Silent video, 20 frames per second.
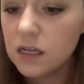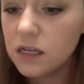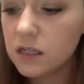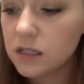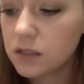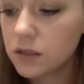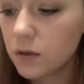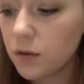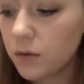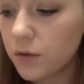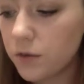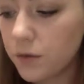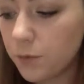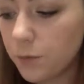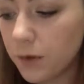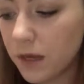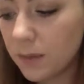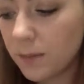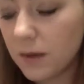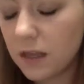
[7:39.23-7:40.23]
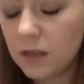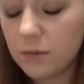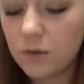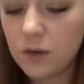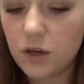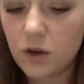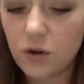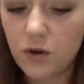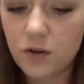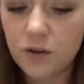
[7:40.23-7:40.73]
So the Wink pin that we
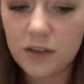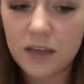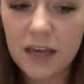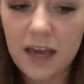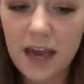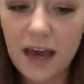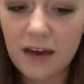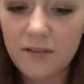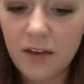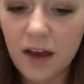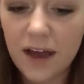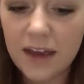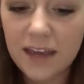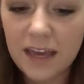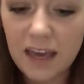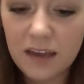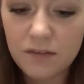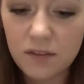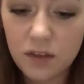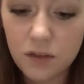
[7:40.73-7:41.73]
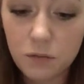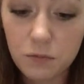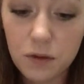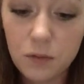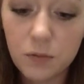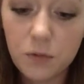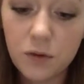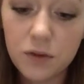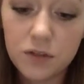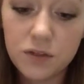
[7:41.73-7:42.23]
currently have, I gave a
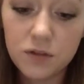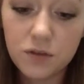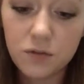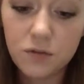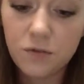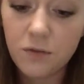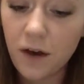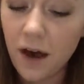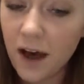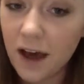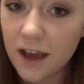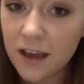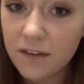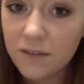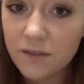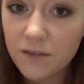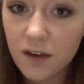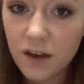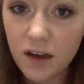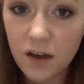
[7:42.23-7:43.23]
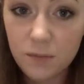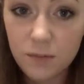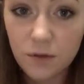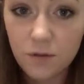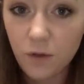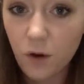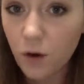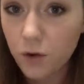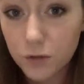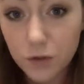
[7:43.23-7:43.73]
3.25.
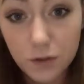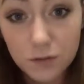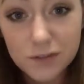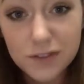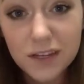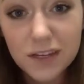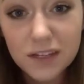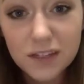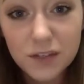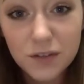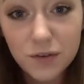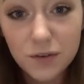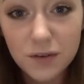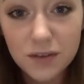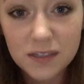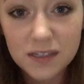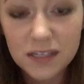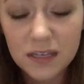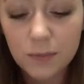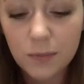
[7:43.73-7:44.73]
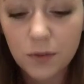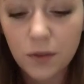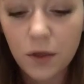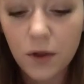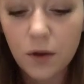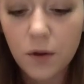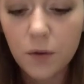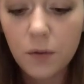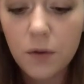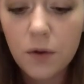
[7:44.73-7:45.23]
You've all used it, so you can see
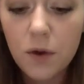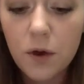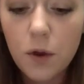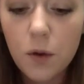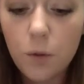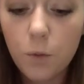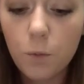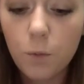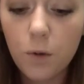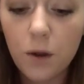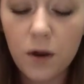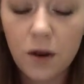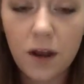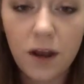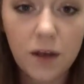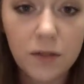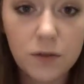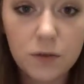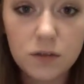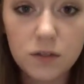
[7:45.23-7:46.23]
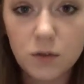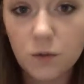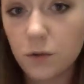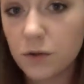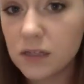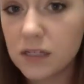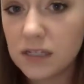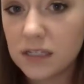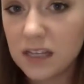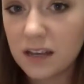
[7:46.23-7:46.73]
below where I got those
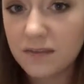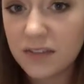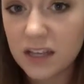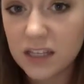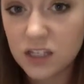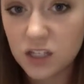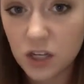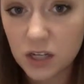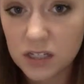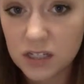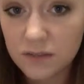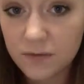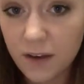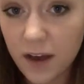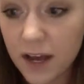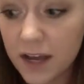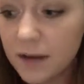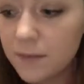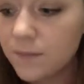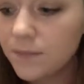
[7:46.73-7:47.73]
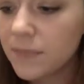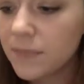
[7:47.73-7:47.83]
scores and see if that's justified.